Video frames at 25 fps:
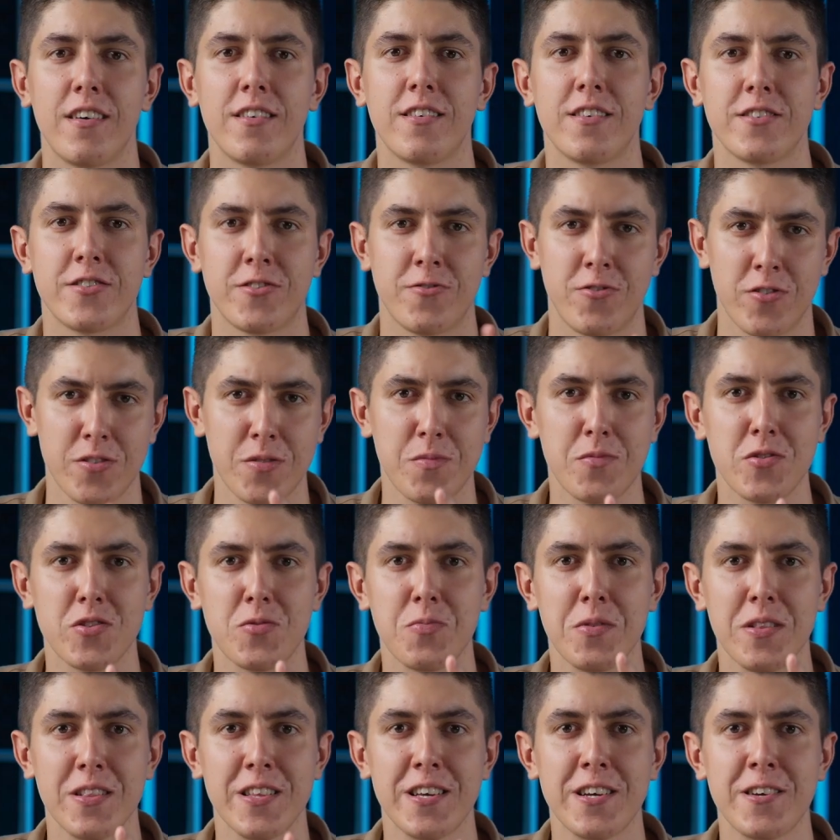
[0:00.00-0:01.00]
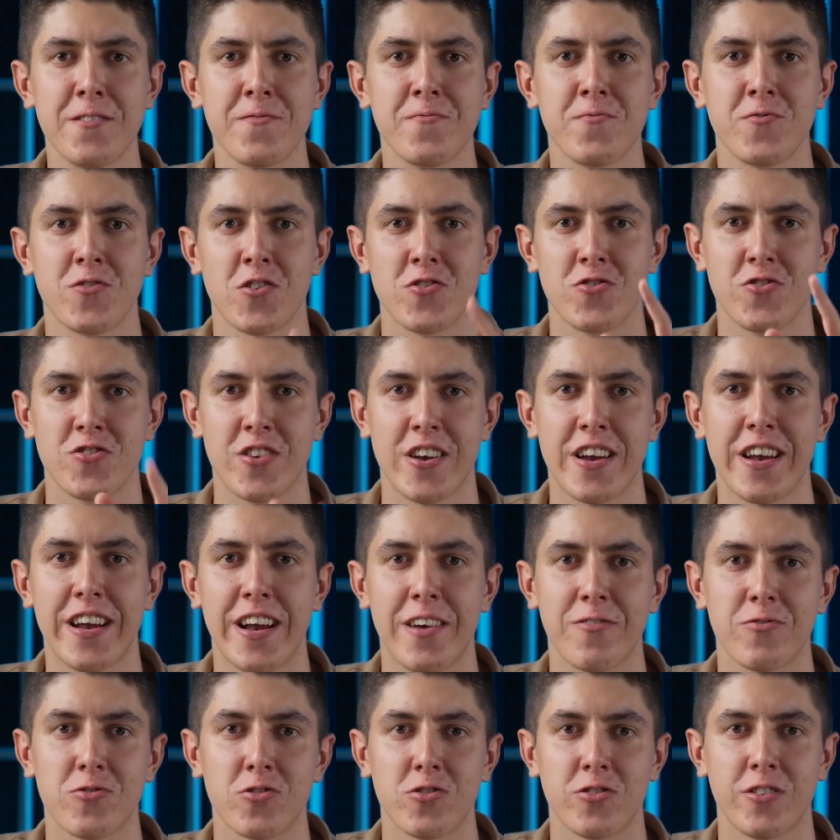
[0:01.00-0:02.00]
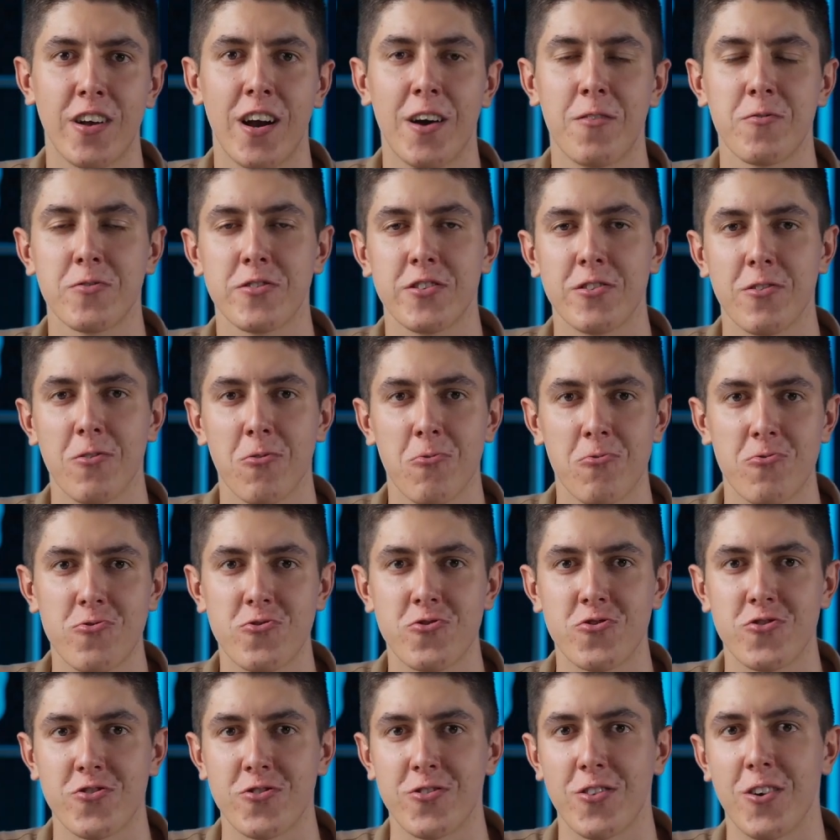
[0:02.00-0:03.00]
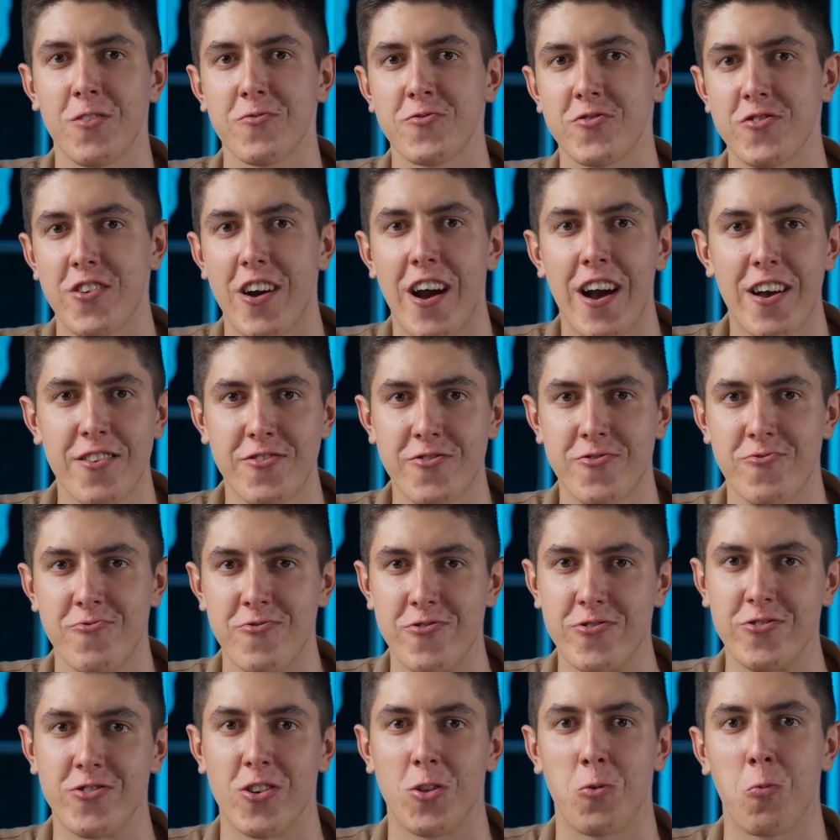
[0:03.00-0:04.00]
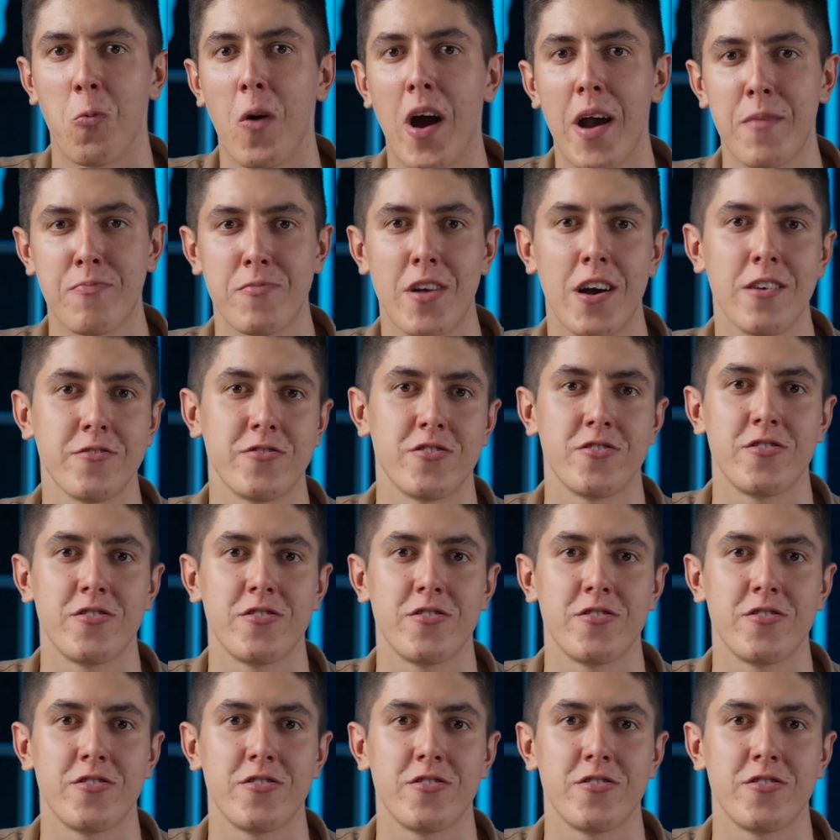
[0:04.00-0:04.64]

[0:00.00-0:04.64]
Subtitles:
Astronomers believe that they have discovered the origin of the asteroid that wiped out the